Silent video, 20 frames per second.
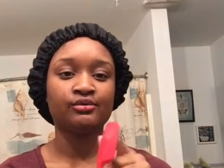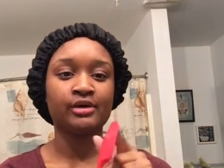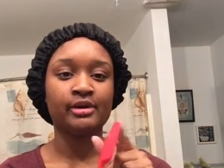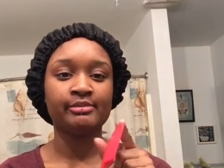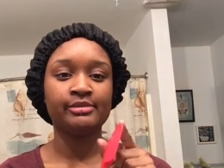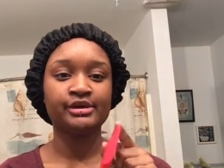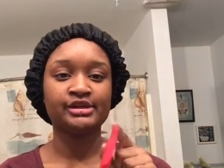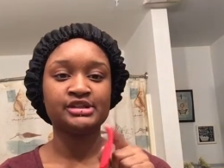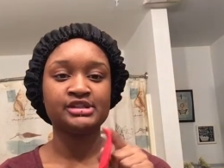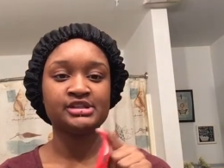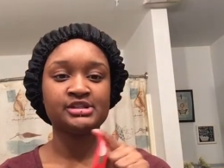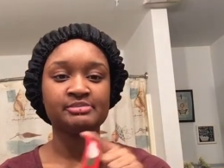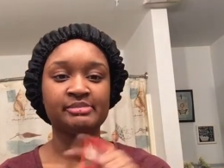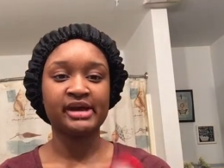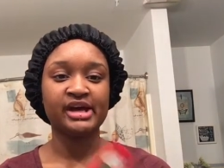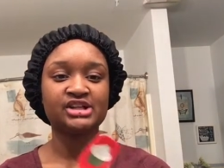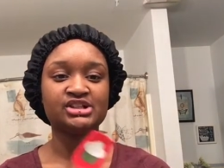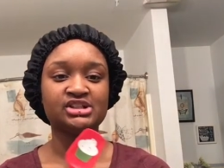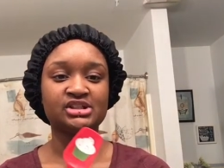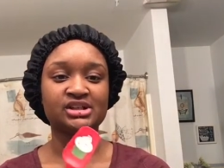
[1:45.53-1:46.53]
rubber
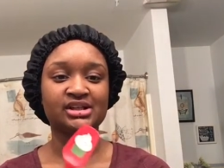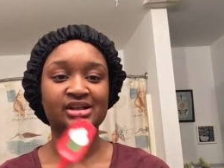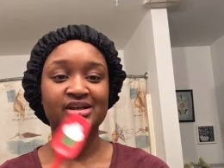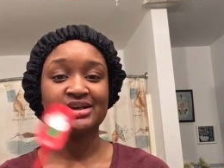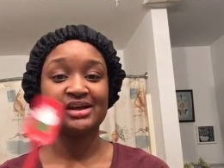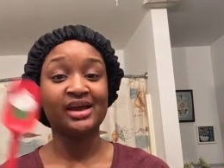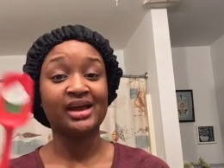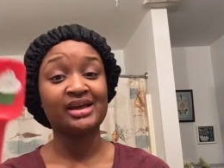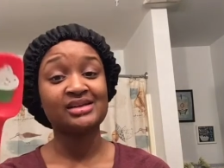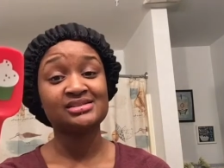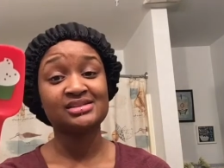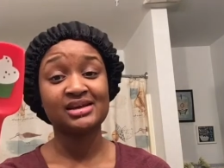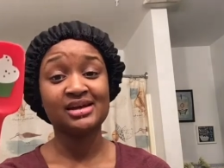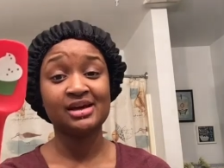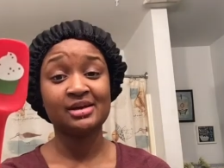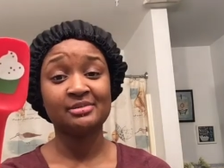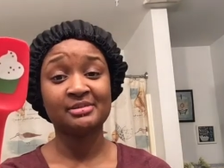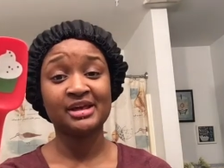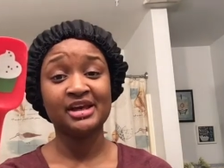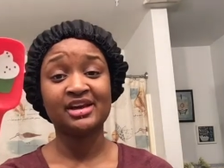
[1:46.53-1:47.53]
spatula. It has a
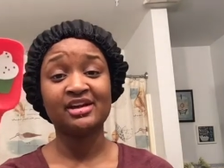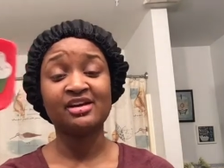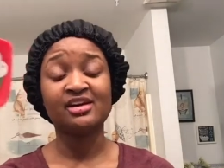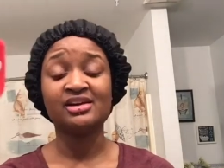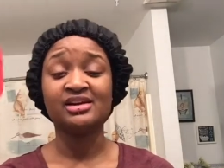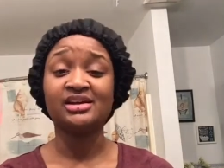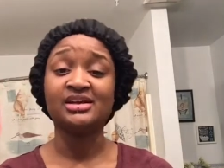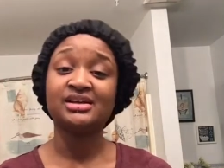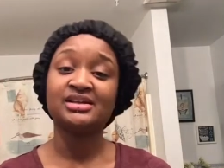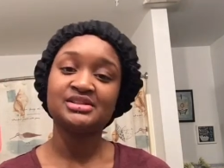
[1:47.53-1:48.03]
cupcake on it.